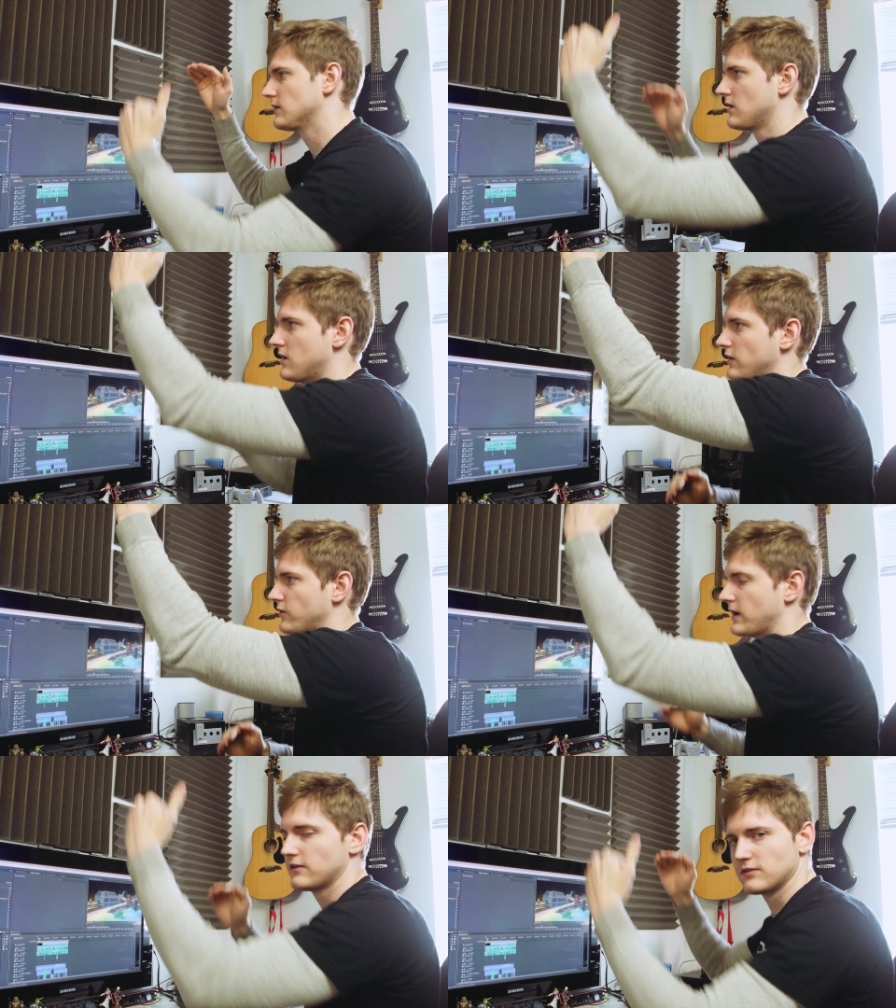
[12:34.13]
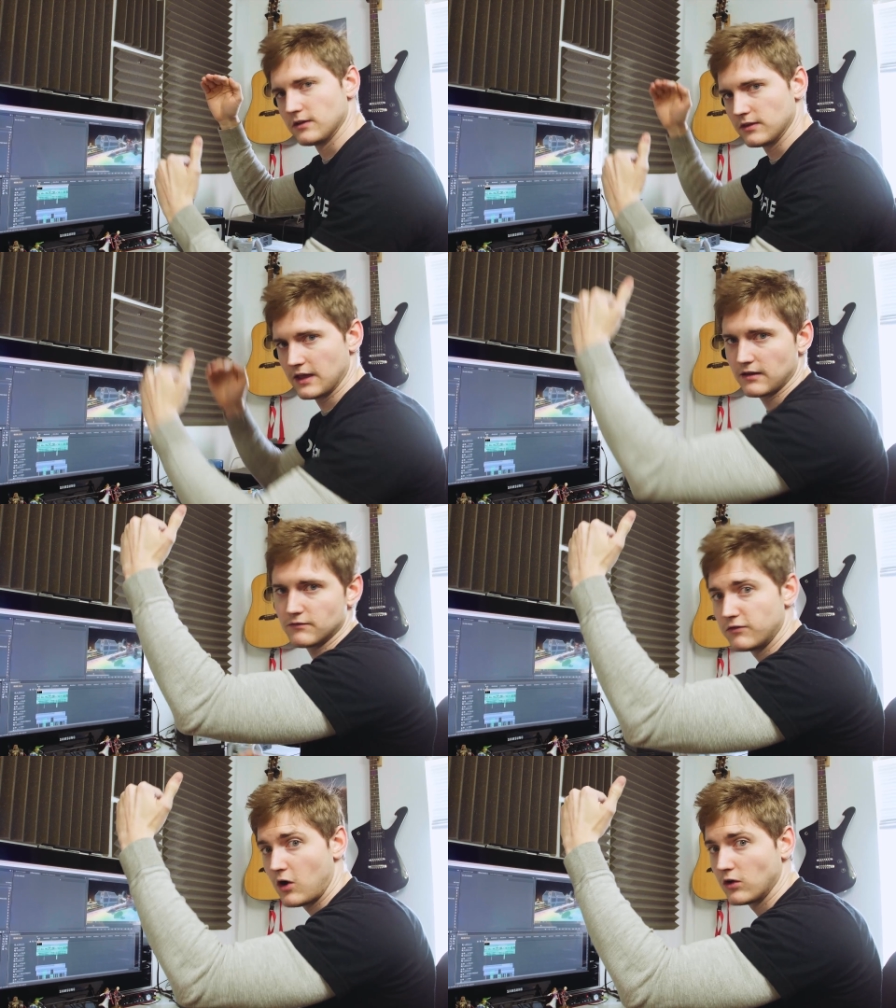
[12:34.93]
the contrast in that
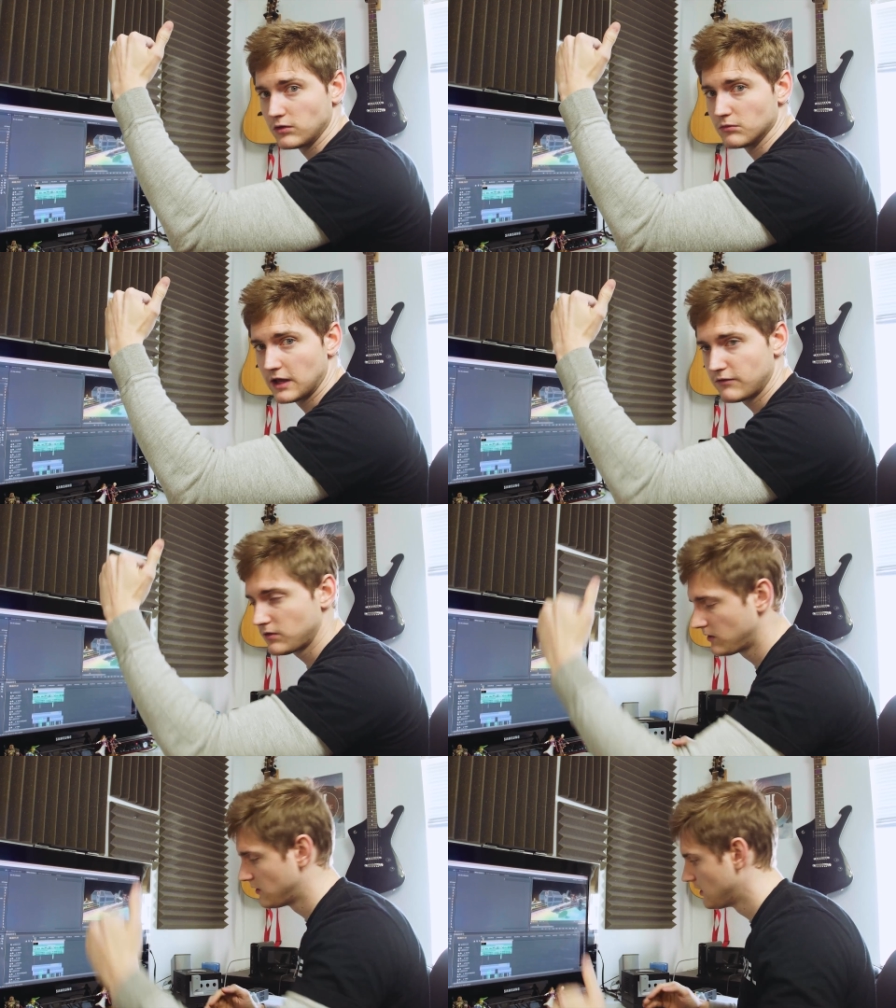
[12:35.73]
volume level.